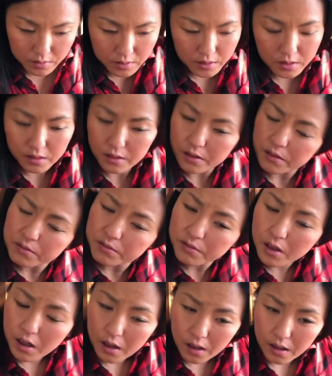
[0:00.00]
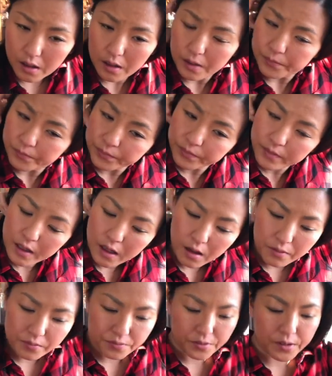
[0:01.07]
the
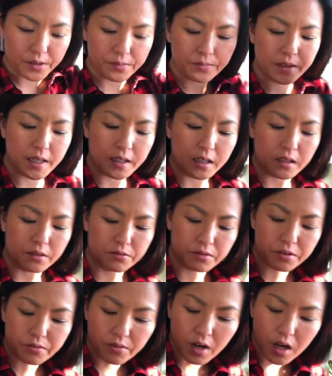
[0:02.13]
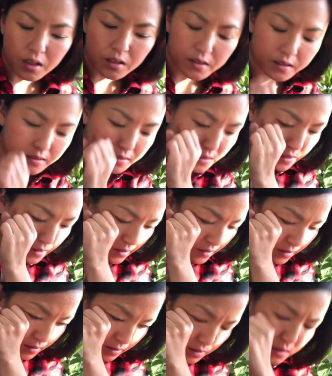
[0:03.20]
help from getting a root rot so that
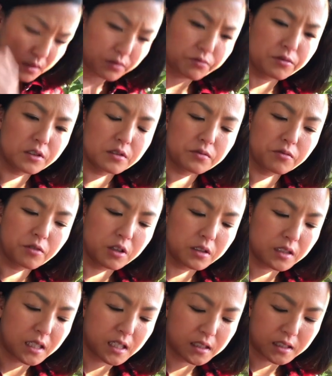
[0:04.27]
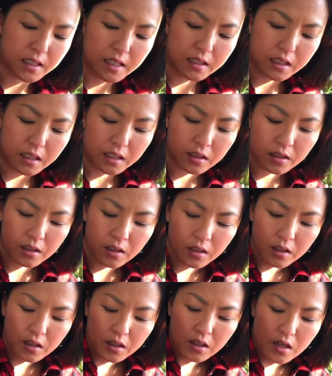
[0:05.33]
the roots won't touch any
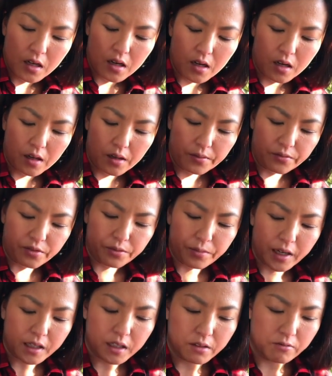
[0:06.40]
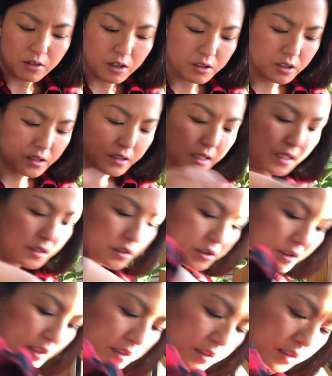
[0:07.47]
remaining water that
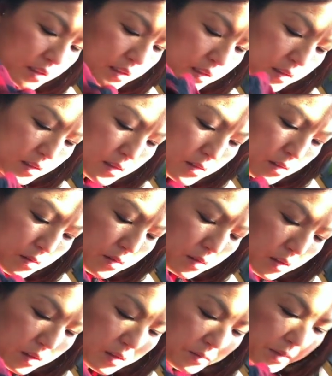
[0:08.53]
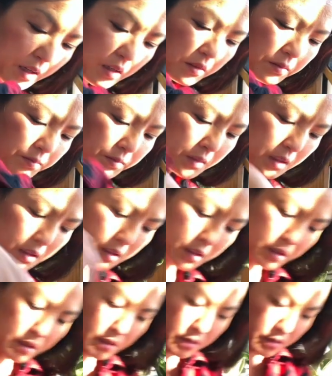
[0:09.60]
drains on the bottom.
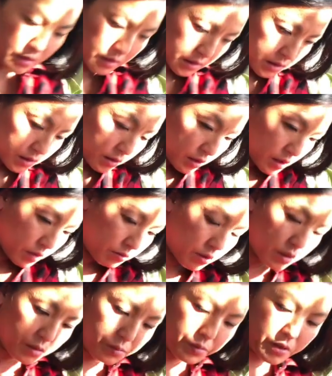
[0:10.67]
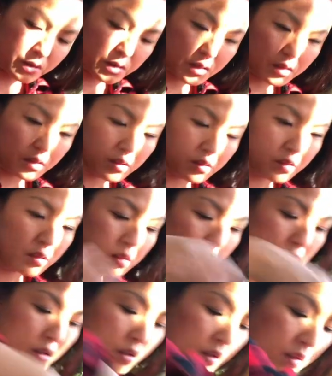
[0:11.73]
But you want to
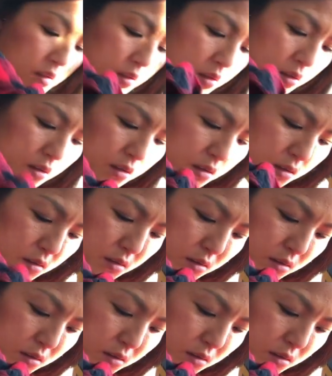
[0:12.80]
put